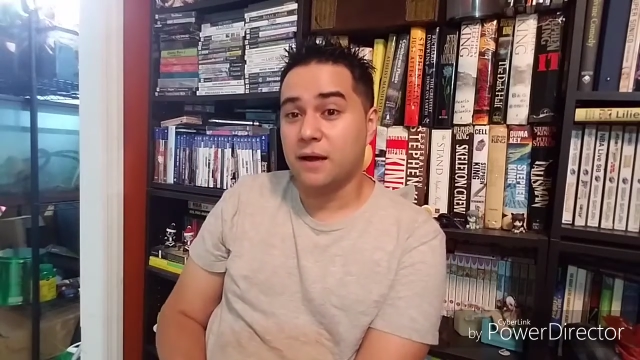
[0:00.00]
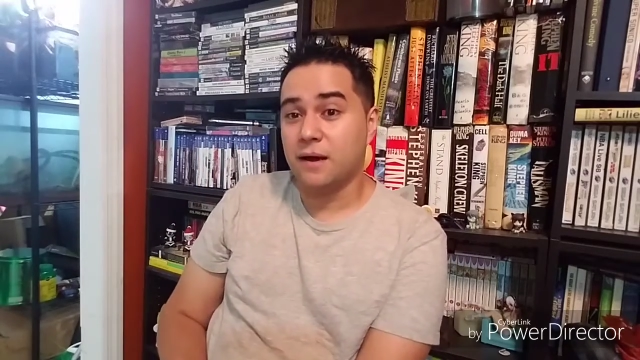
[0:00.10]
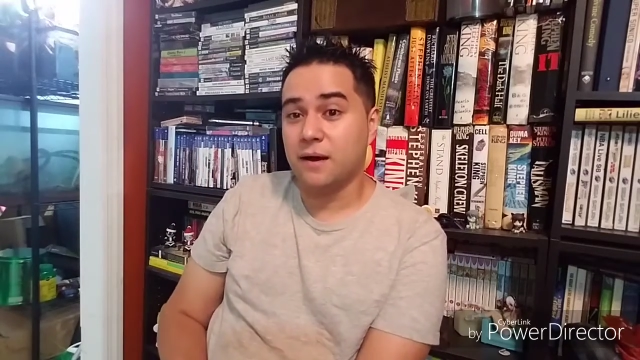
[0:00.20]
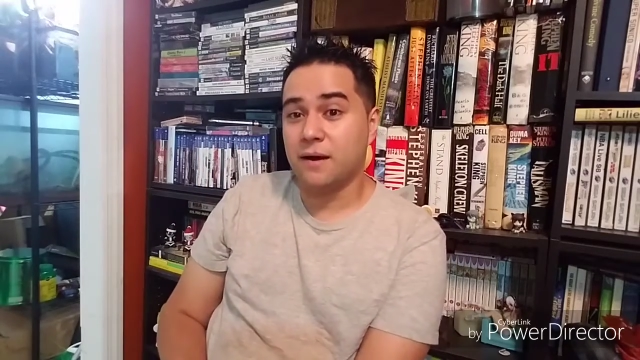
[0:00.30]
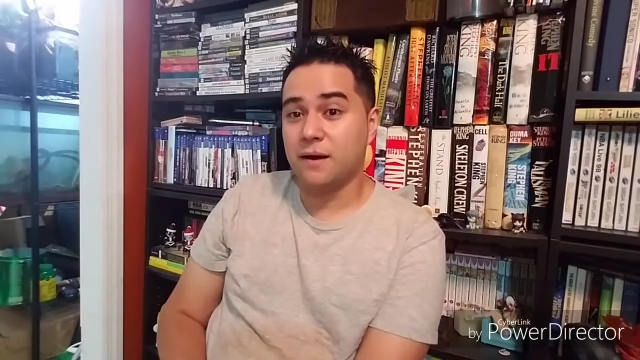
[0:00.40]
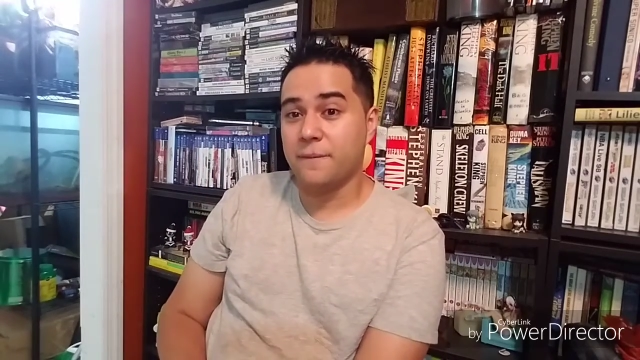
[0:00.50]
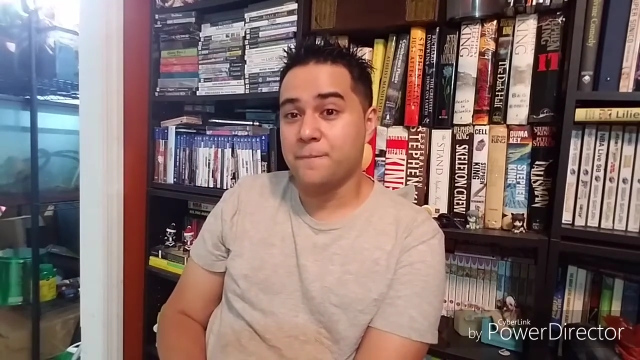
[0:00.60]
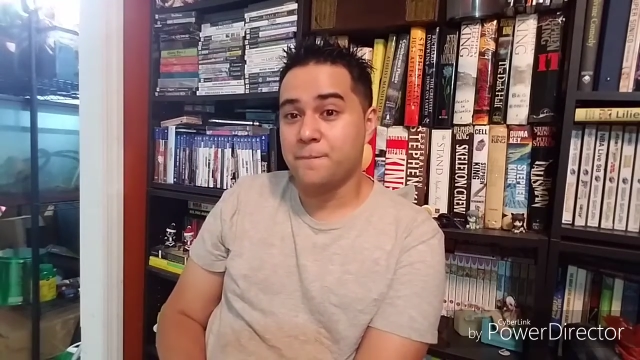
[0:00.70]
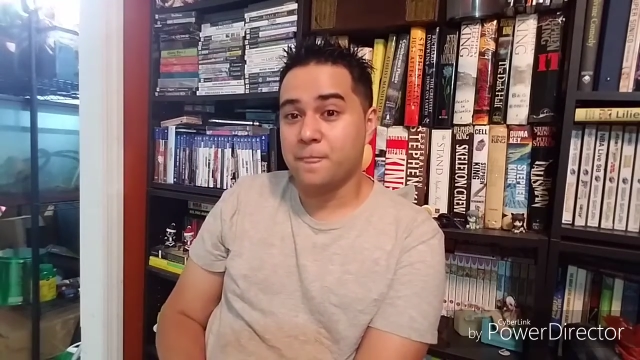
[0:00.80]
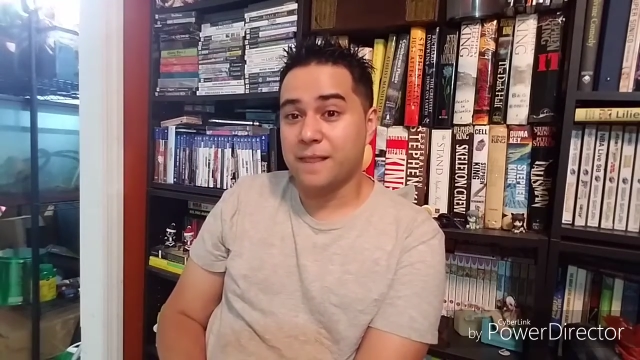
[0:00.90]
Uh,
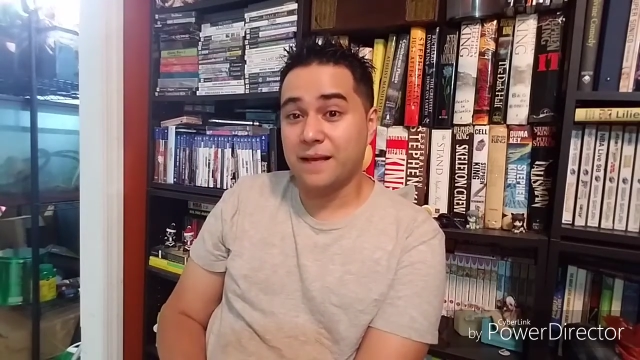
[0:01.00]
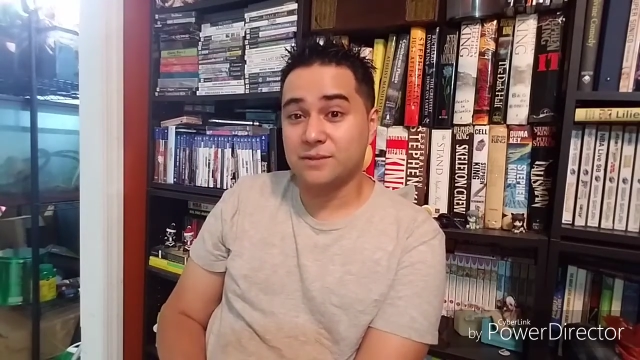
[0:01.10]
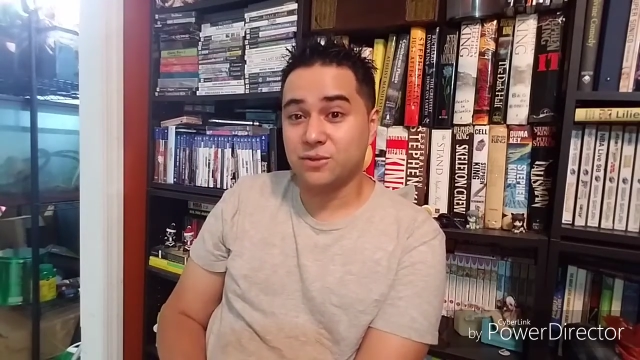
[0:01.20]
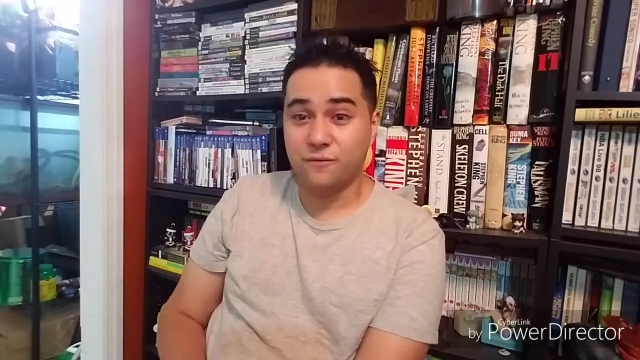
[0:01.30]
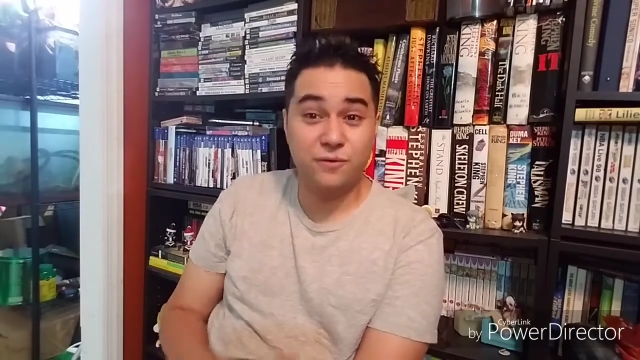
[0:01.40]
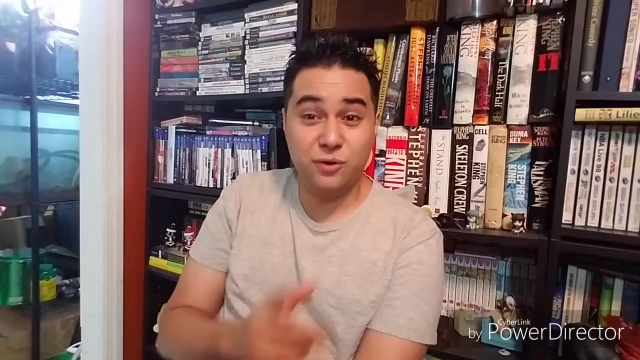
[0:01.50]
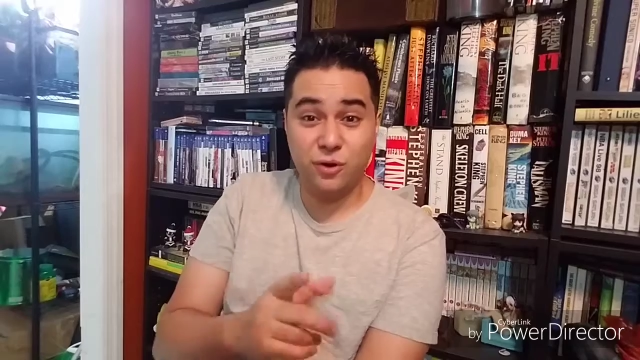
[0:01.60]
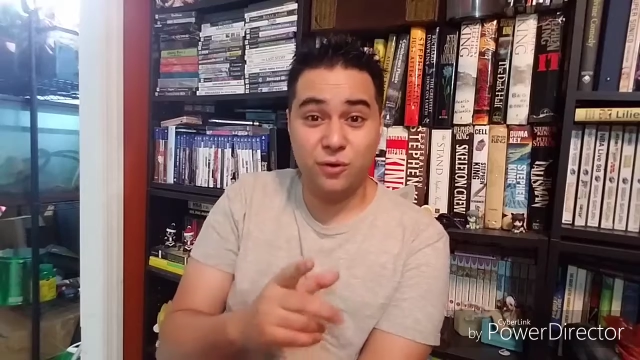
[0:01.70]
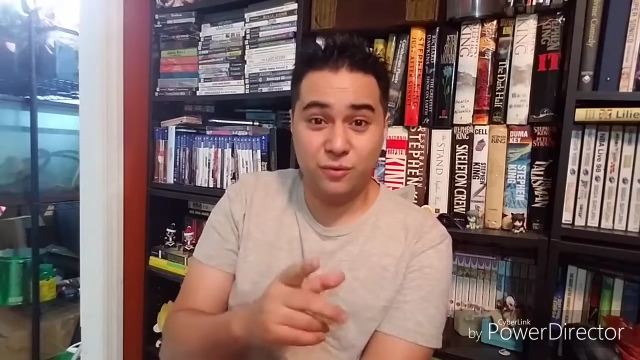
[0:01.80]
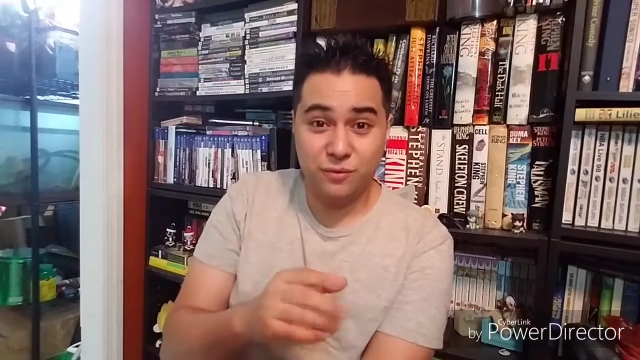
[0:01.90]
and so if you
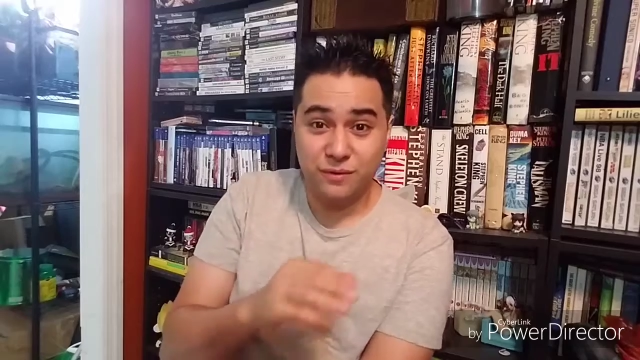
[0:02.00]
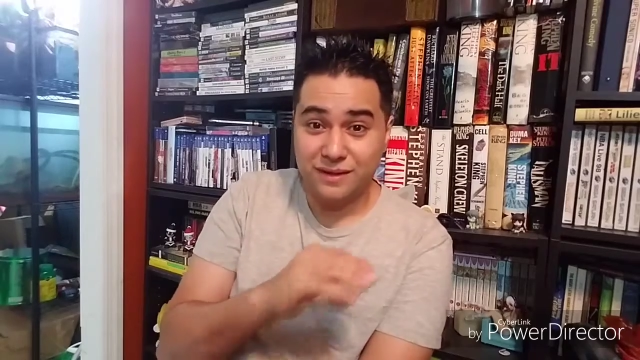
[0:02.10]
know